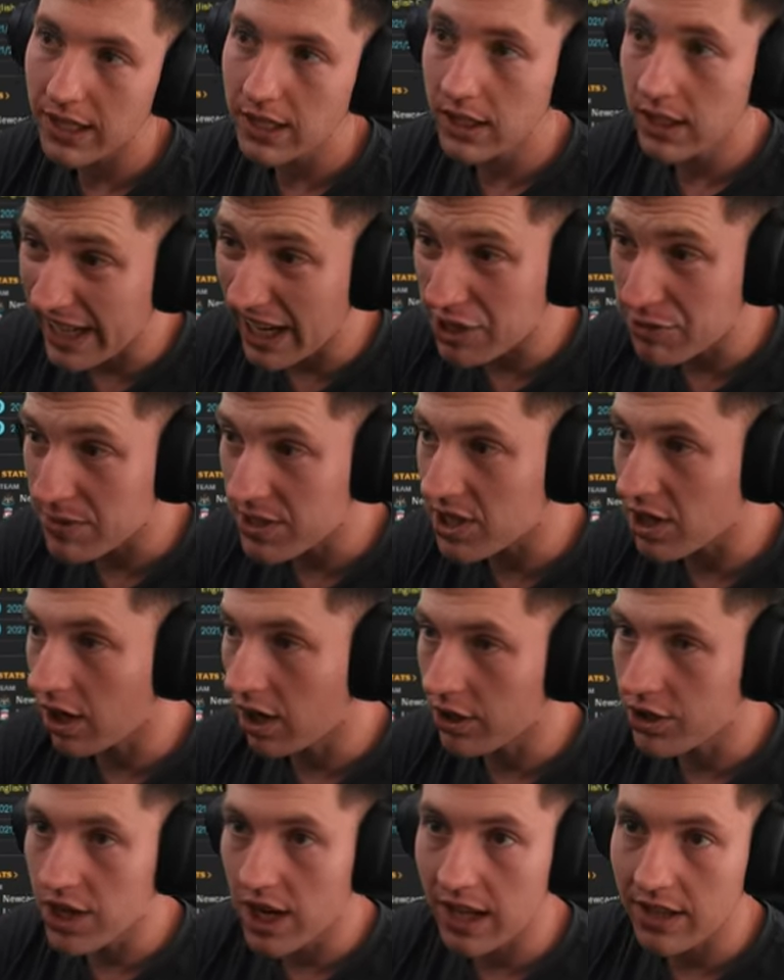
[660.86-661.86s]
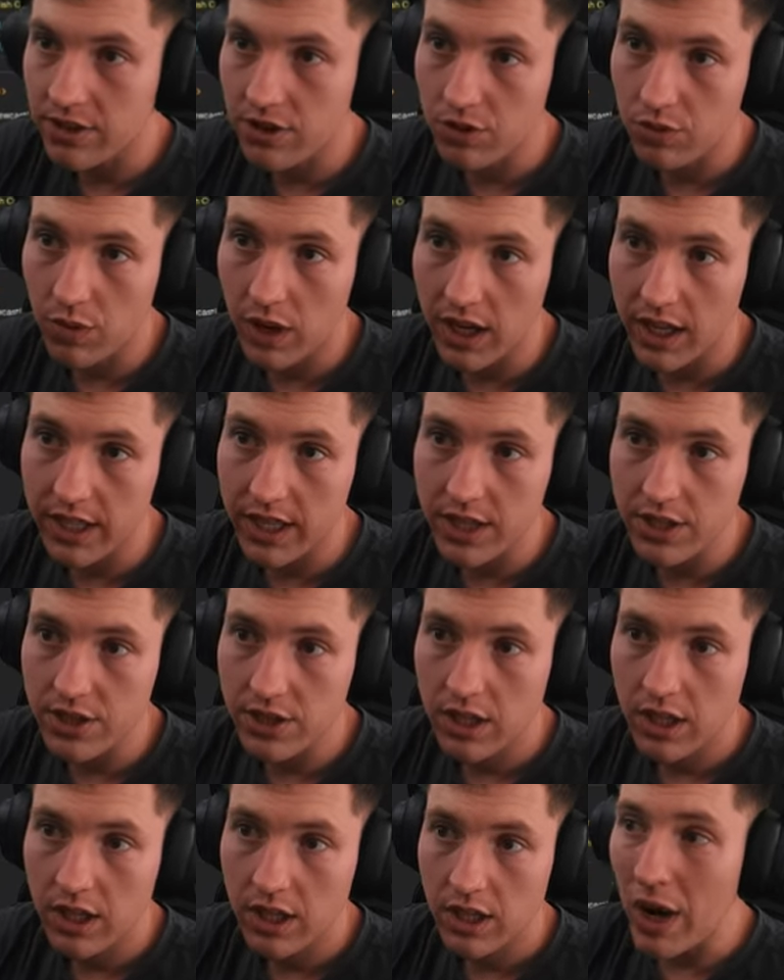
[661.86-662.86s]
but he does miss a lot of chances as well, I
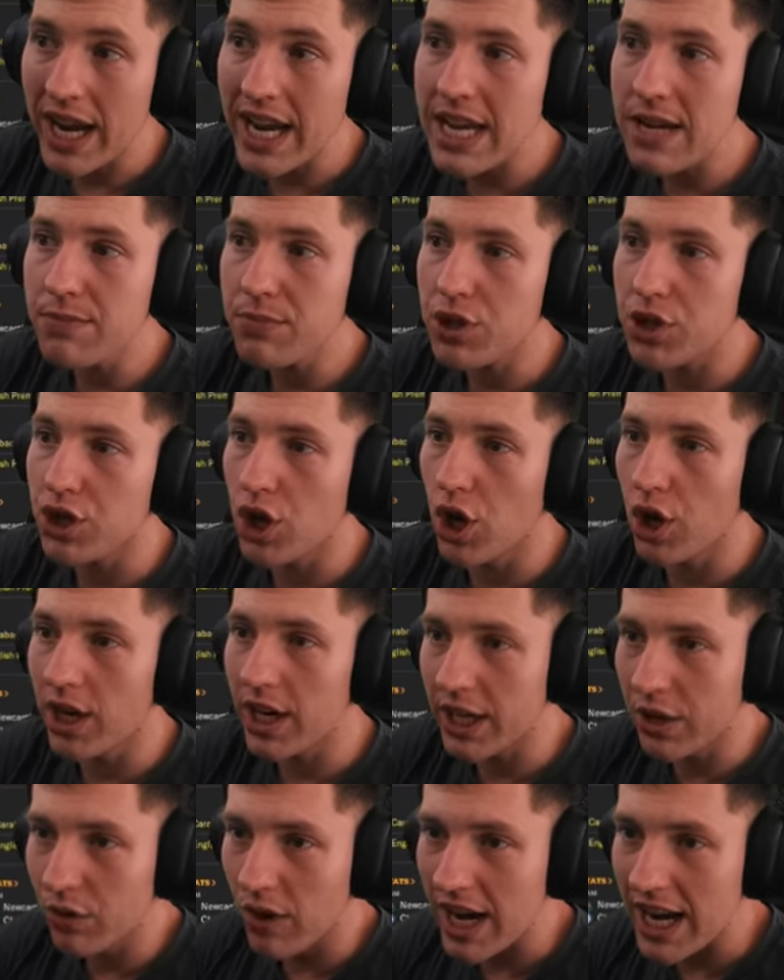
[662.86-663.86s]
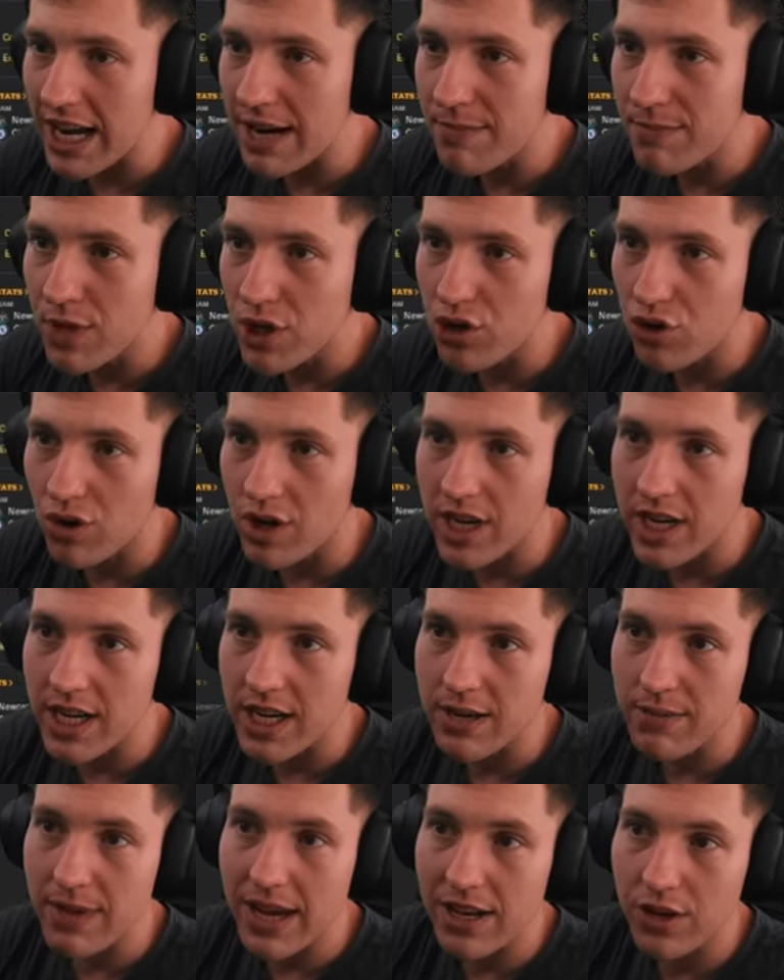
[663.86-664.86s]
guess. Raheem Sterling, Raheem the
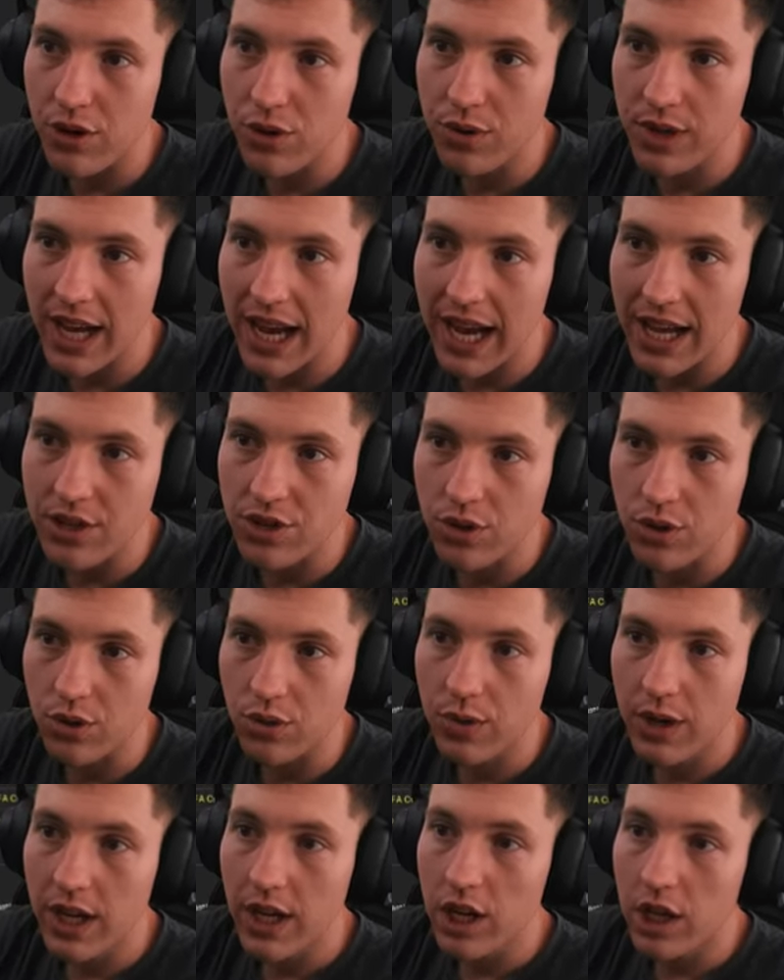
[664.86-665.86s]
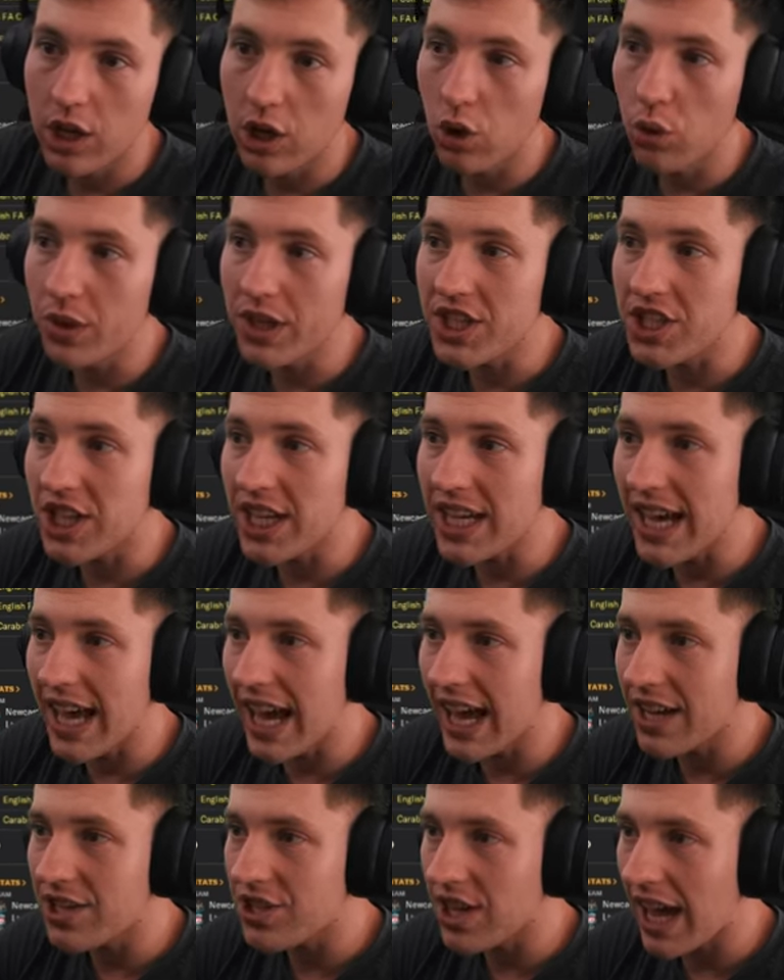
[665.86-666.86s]
Dream at Newcastle. Luis
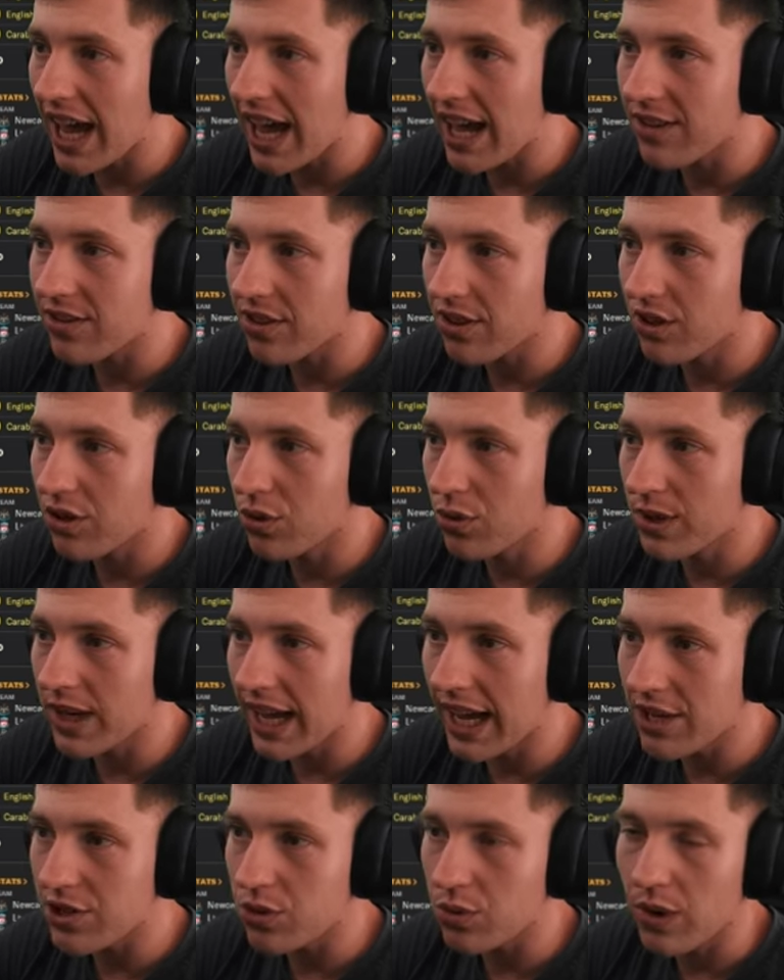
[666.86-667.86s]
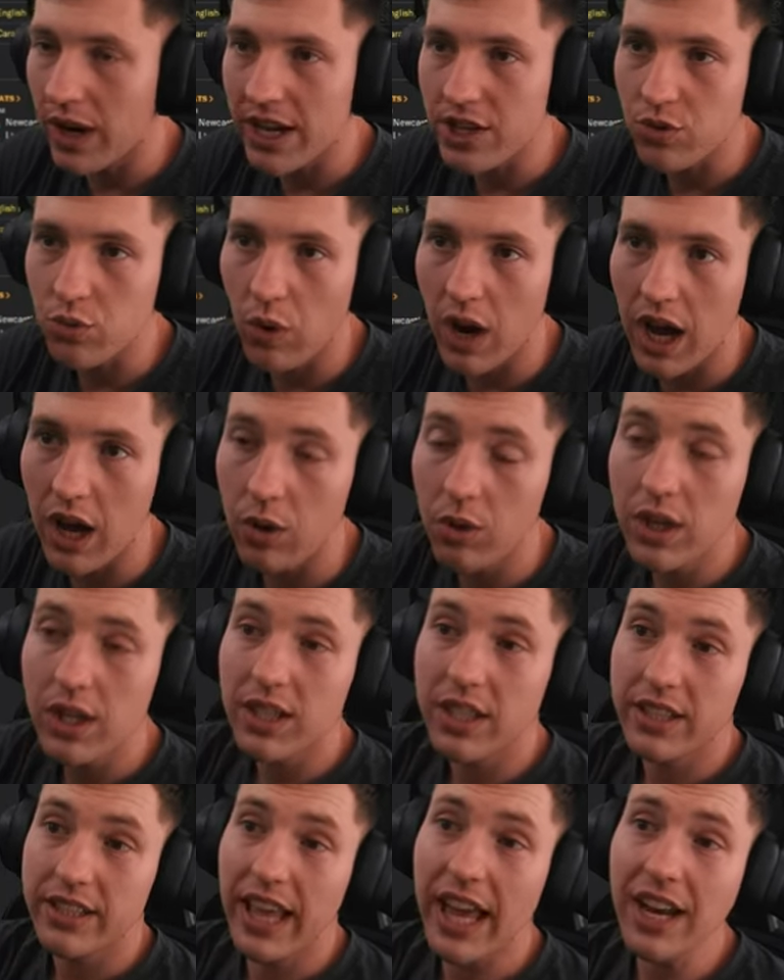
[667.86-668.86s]
Diaz at Newcastle as well.
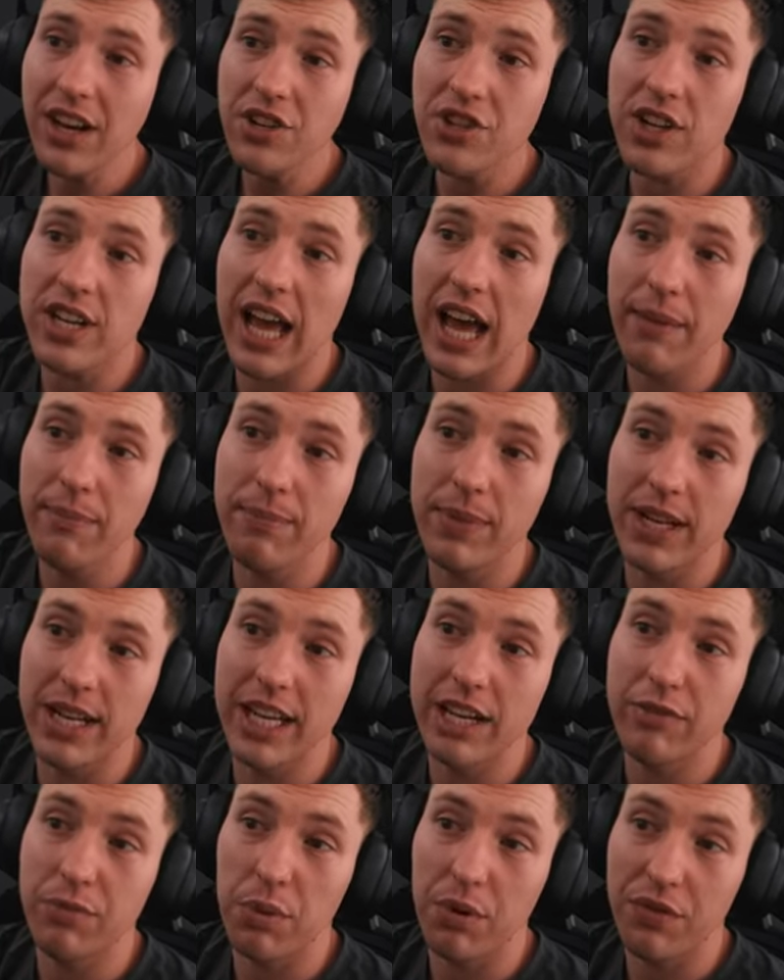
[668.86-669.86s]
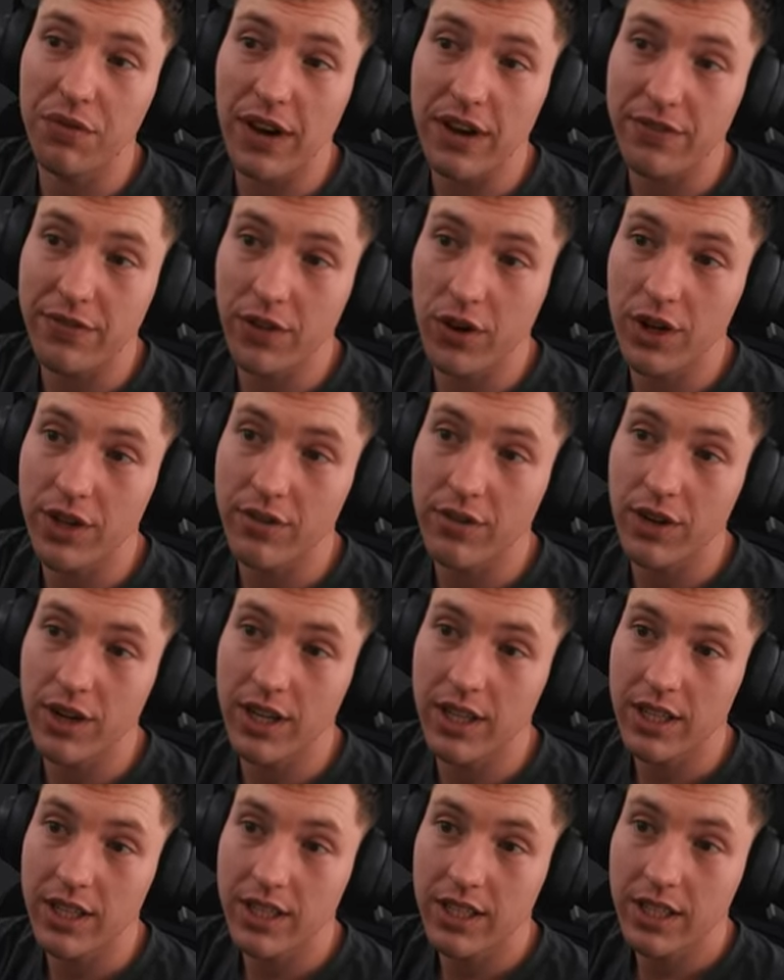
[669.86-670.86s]
That is an unbelievable front three,
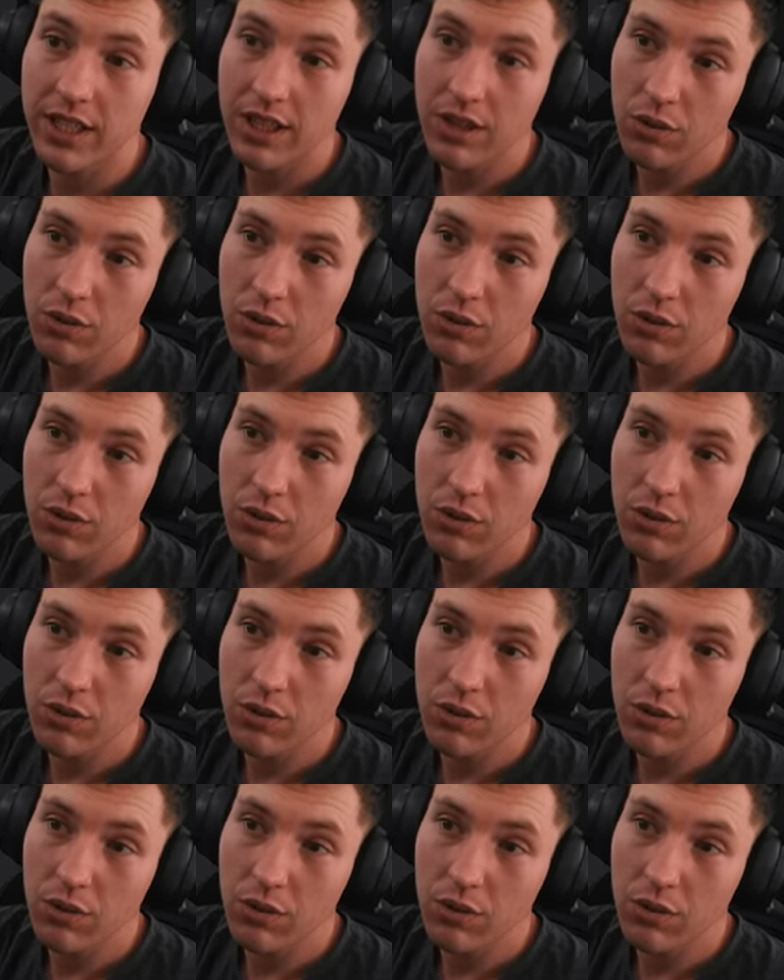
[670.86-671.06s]
really.